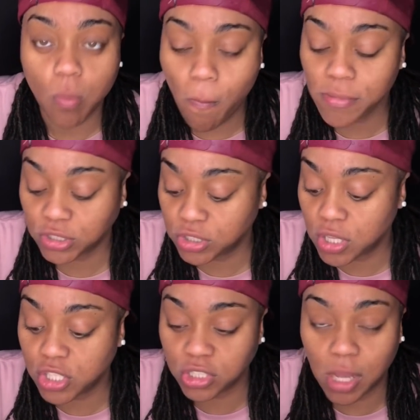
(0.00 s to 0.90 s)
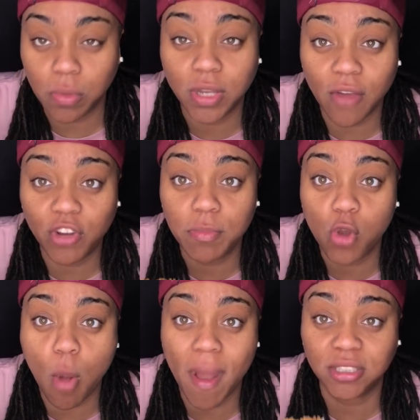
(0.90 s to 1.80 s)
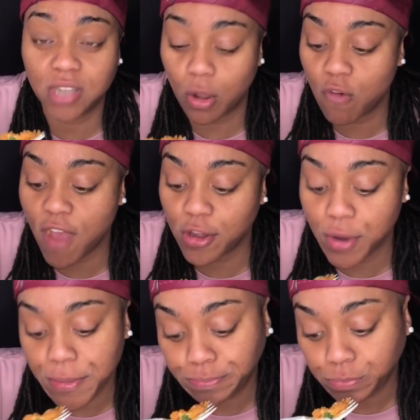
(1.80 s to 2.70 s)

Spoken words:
This is delicious. I would definitely be going back to Taco Factory.